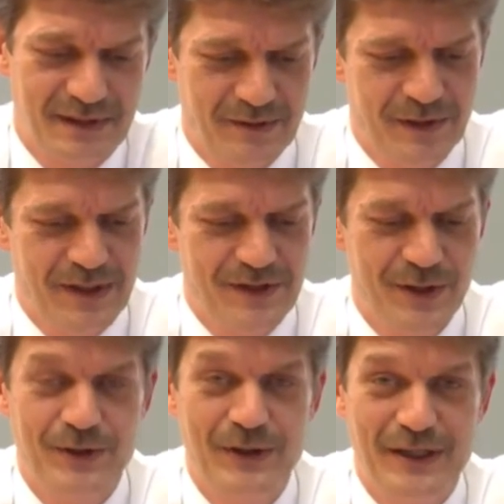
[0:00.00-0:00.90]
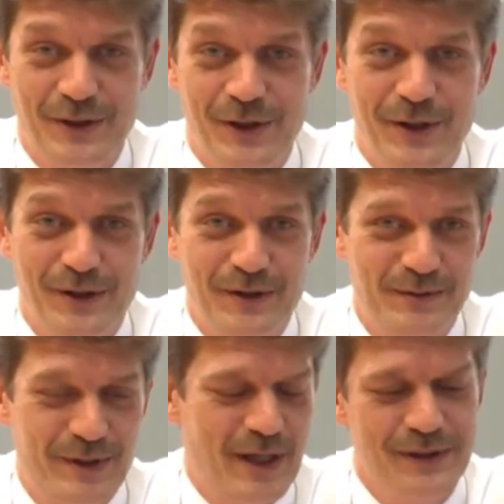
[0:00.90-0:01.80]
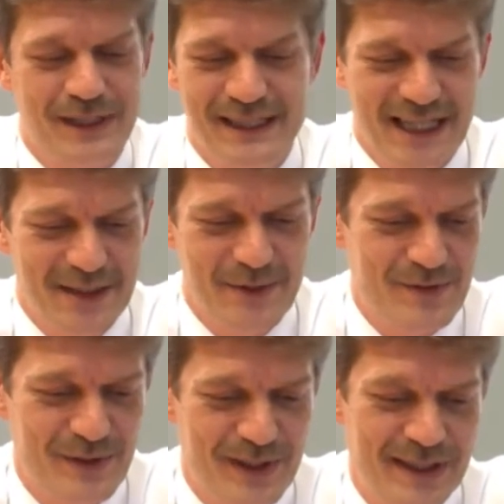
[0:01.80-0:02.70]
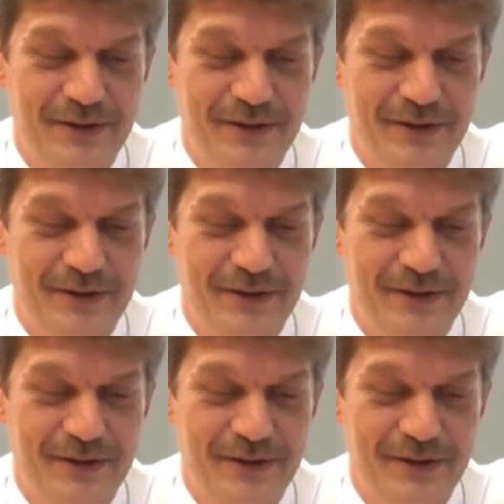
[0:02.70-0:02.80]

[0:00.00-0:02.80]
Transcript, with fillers: on a circular Earth without any atmosphere,